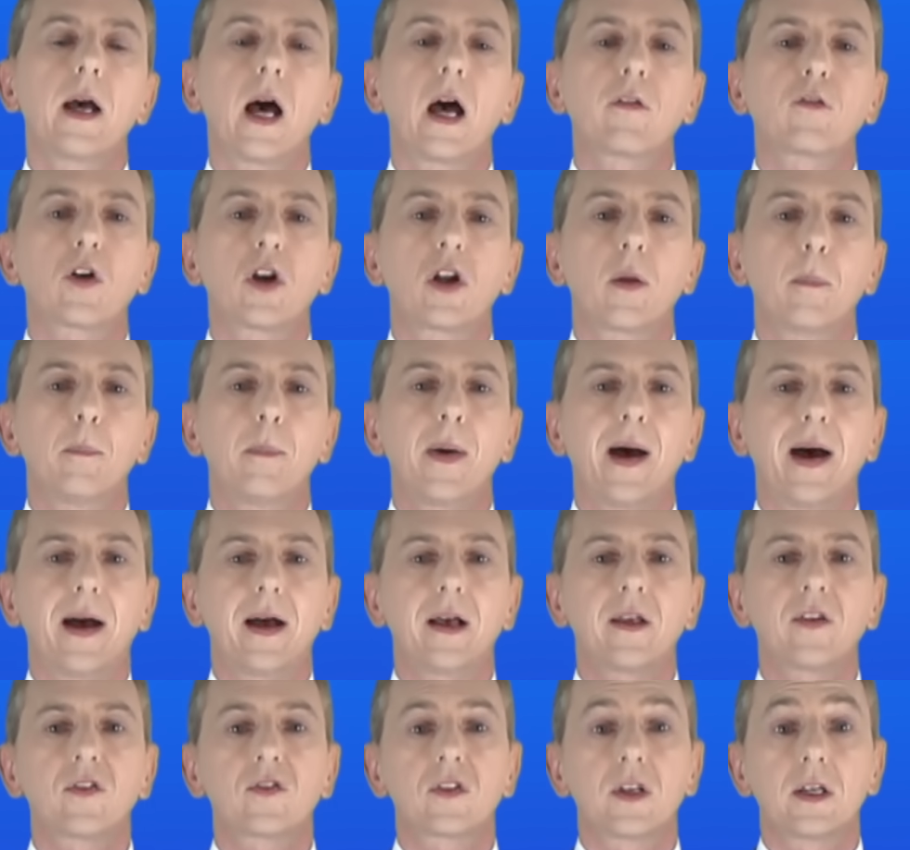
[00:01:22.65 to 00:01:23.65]
I've got a
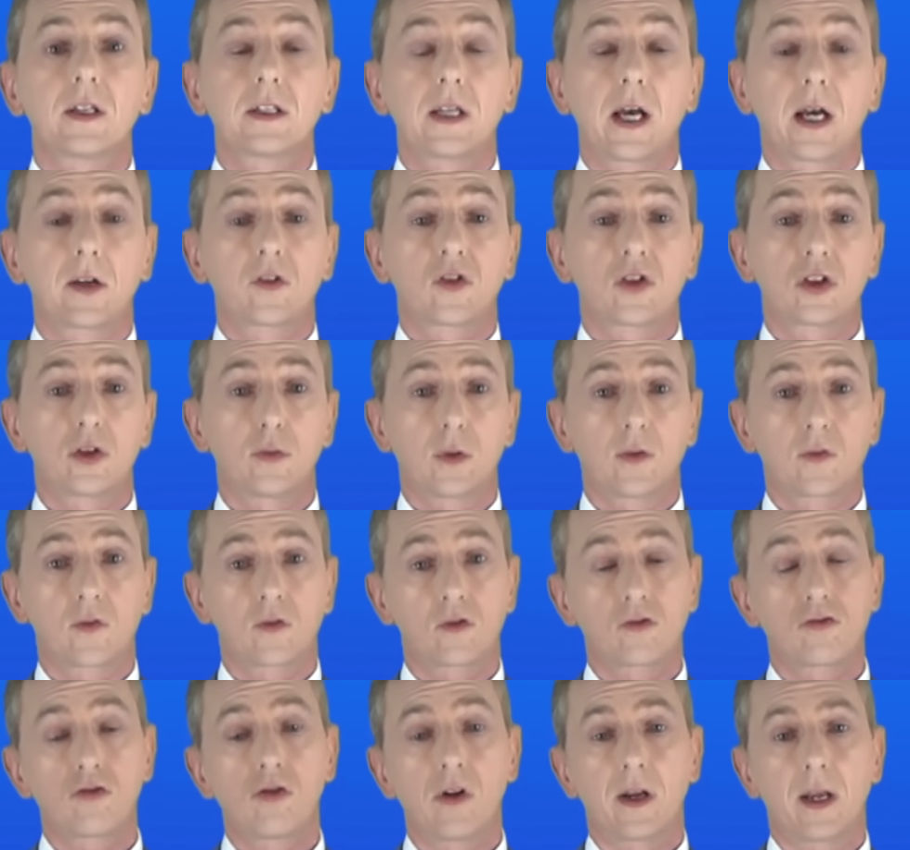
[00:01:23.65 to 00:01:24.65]
mass attached to a
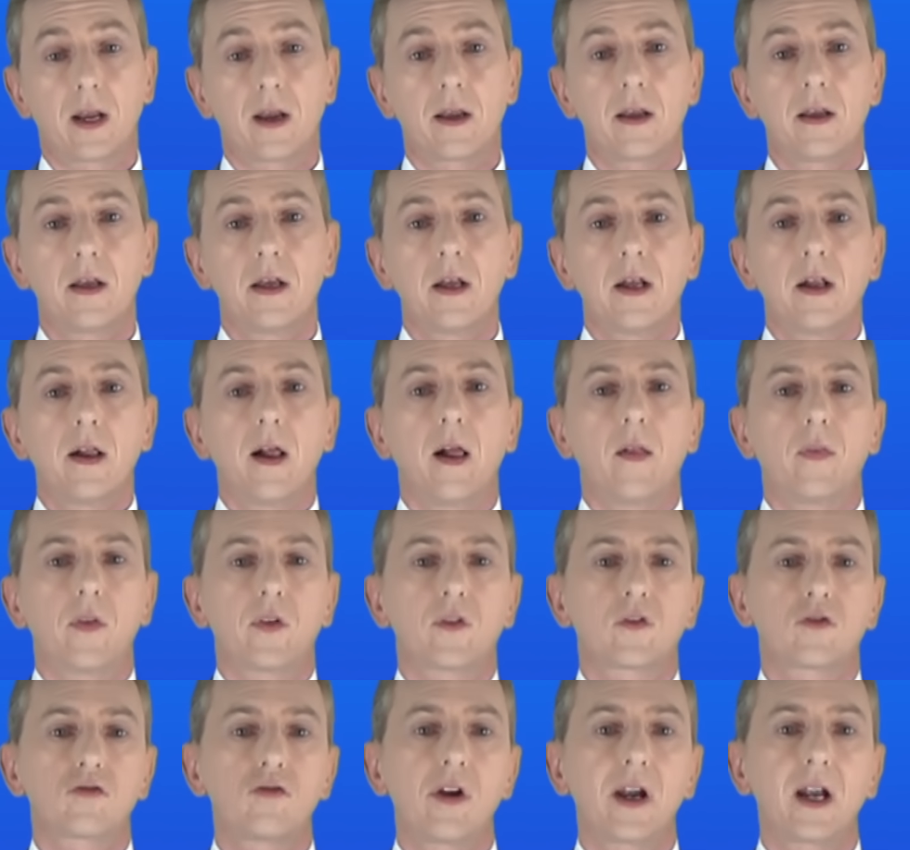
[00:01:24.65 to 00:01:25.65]
string, and
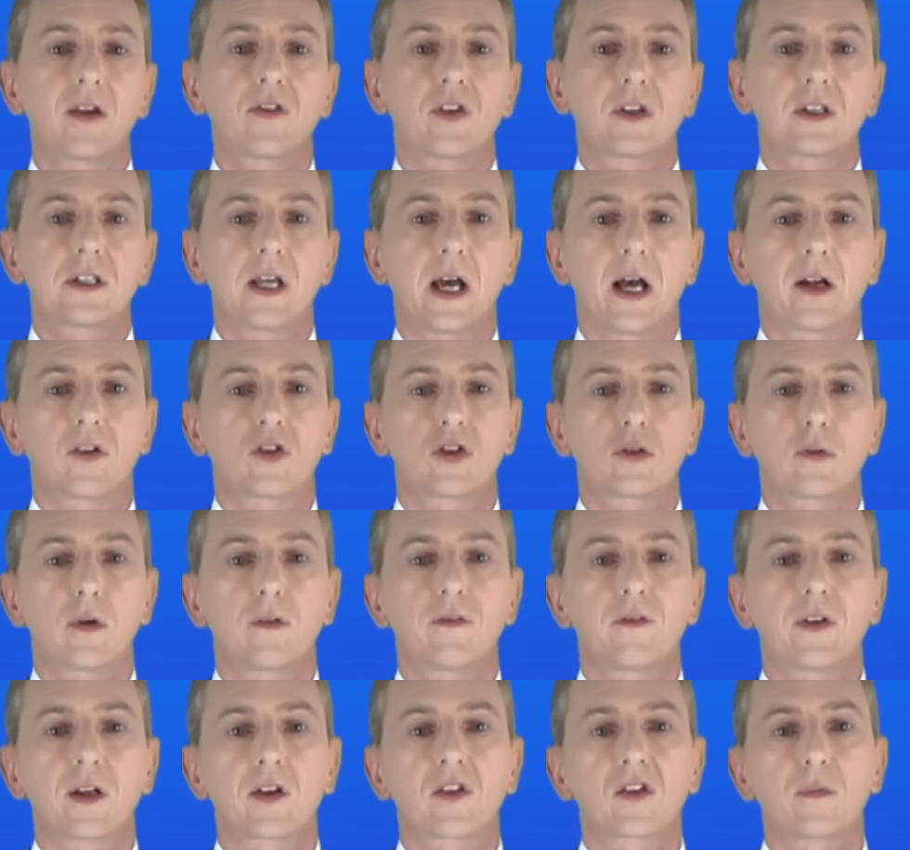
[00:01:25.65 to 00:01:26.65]
the string is attached to a
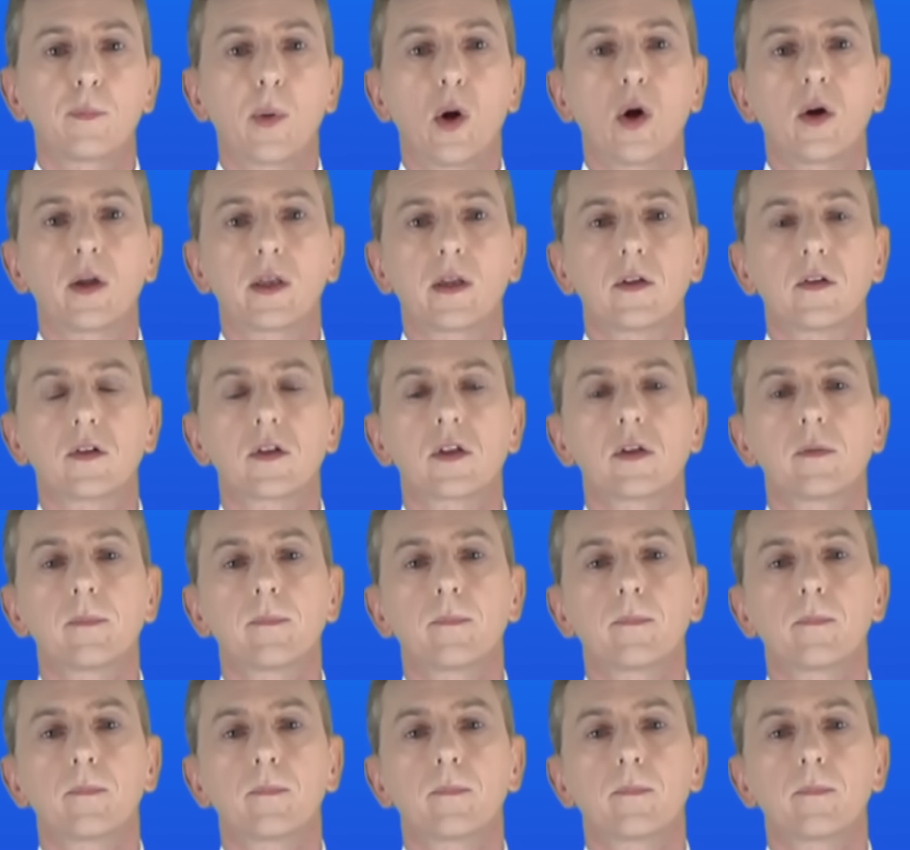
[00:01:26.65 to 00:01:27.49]
fixed point.